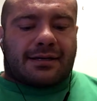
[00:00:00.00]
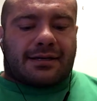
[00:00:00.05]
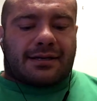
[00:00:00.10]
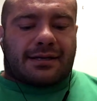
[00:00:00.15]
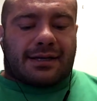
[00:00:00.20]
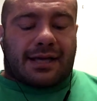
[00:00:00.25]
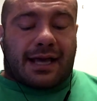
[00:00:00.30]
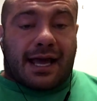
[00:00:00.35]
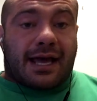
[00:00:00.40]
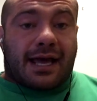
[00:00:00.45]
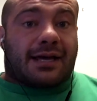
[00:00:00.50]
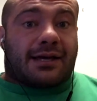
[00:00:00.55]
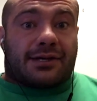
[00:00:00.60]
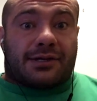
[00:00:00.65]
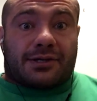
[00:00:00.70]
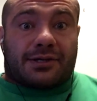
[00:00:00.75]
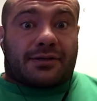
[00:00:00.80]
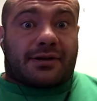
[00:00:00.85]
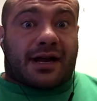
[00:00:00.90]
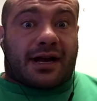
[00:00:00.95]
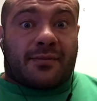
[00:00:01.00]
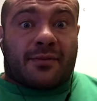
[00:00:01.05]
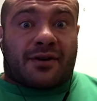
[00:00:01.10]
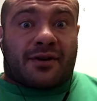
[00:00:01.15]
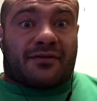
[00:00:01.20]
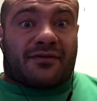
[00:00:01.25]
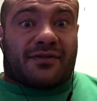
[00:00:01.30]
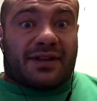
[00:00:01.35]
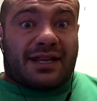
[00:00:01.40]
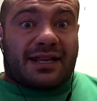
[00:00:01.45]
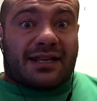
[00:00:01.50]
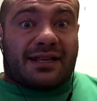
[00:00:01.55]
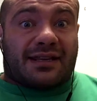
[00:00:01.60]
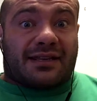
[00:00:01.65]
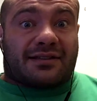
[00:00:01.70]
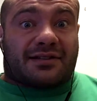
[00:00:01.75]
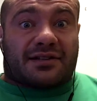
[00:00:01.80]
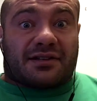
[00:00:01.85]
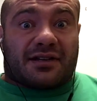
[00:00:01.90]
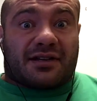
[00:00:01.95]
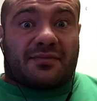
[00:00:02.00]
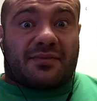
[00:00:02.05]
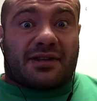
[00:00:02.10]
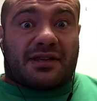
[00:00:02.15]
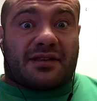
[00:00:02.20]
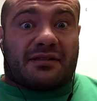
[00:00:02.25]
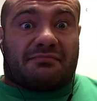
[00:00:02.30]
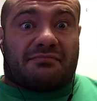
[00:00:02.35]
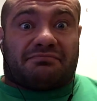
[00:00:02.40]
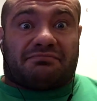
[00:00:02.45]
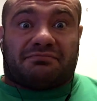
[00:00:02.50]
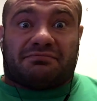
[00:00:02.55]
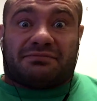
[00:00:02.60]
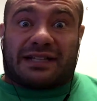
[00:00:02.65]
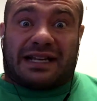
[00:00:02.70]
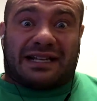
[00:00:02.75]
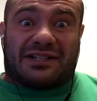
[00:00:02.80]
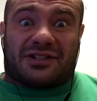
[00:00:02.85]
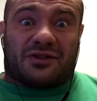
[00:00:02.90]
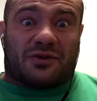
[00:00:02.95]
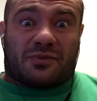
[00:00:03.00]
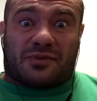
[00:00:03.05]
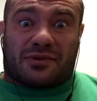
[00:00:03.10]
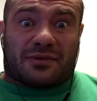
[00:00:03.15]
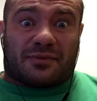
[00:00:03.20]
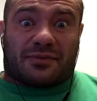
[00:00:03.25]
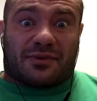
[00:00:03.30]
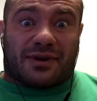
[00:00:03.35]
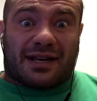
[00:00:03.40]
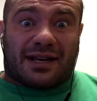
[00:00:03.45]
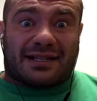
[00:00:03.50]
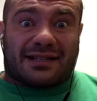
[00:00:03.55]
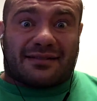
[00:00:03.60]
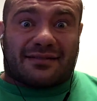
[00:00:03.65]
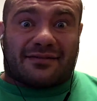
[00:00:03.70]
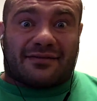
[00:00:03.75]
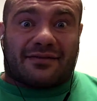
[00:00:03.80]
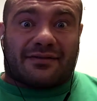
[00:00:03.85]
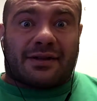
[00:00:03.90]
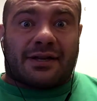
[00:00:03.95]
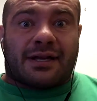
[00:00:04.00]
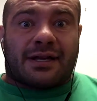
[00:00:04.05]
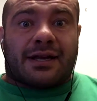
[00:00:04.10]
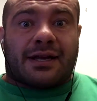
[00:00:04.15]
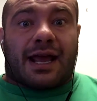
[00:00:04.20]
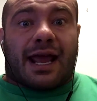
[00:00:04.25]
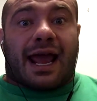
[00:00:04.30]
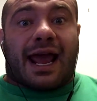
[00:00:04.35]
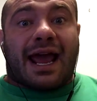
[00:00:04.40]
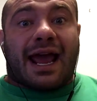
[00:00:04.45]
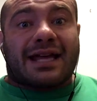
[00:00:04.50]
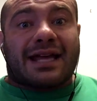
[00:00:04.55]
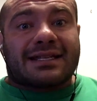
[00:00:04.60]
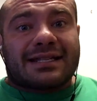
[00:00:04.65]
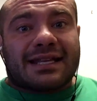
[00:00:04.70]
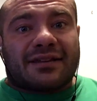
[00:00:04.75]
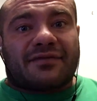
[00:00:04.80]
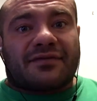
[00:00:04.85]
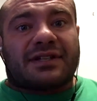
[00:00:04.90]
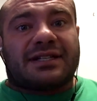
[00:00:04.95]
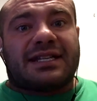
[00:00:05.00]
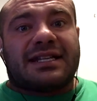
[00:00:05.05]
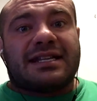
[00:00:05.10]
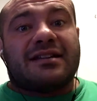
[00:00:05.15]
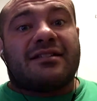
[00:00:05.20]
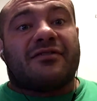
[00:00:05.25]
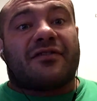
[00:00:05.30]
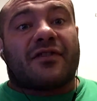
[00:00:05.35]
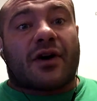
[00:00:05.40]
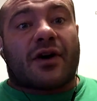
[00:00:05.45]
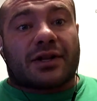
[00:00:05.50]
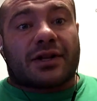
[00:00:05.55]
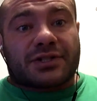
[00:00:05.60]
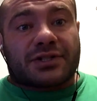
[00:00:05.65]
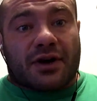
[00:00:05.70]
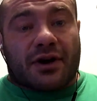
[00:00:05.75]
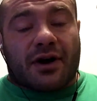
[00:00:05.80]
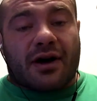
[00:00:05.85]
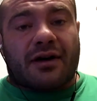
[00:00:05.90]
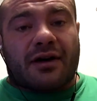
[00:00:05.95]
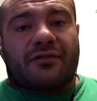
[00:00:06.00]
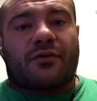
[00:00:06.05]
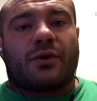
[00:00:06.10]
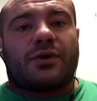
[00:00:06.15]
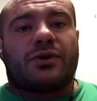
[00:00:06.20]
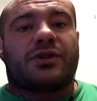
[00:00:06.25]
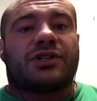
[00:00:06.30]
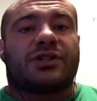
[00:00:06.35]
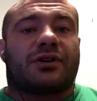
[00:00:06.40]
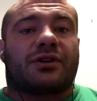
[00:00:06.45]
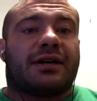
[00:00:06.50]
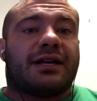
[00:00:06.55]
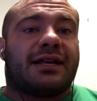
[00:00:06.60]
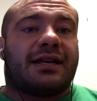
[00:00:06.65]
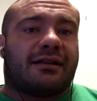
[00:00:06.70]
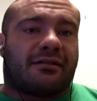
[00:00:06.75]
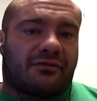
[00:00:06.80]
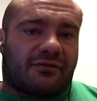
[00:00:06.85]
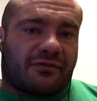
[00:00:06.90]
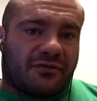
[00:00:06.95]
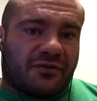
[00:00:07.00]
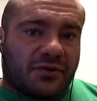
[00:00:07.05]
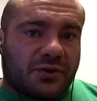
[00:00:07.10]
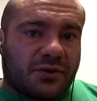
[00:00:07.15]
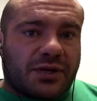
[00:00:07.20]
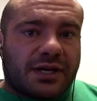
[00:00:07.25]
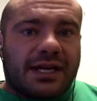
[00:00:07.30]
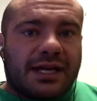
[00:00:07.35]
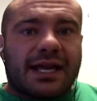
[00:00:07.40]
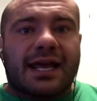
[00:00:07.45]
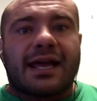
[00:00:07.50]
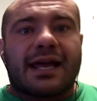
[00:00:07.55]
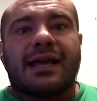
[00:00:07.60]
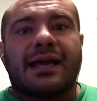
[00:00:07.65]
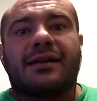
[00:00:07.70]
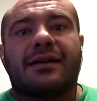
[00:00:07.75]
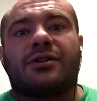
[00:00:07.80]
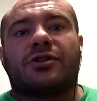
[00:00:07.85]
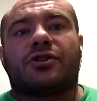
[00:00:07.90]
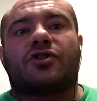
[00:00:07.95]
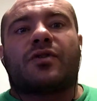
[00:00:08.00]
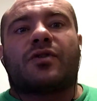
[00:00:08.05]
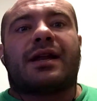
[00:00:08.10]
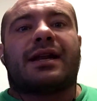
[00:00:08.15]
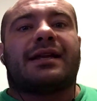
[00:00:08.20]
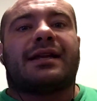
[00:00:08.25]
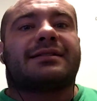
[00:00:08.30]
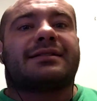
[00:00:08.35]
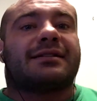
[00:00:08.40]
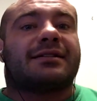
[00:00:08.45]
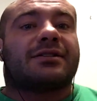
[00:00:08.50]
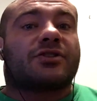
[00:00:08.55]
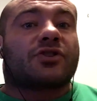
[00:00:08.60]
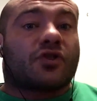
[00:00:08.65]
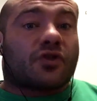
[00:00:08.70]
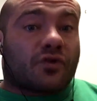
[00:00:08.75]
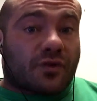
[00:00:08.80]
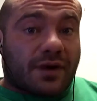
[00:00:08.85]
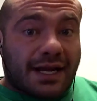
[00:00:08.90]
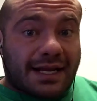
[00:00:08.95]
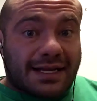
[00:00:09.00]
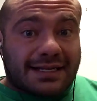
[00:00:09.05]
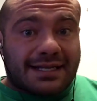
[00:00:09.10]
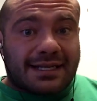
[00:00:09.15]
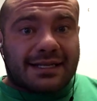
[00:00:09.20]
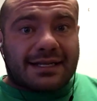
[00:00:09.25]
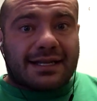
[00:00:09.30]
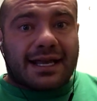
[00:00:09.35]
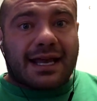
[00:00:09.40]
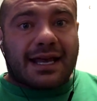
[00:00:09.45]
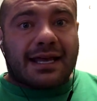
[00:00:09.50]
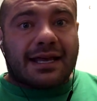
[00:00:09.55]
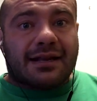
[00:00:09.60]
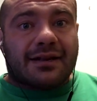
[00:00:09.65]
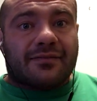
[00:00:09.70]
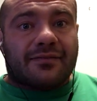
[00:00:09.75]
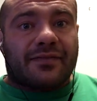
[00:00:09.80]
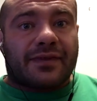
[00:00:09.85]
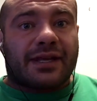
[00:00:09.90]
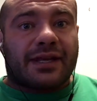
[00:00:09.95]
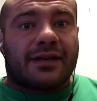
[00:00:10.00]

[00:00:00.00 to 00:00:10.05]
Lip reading: your MRV is going to be not super impressive. As that fatigue falls off, when you start eating food again, your training isn't as crazy again,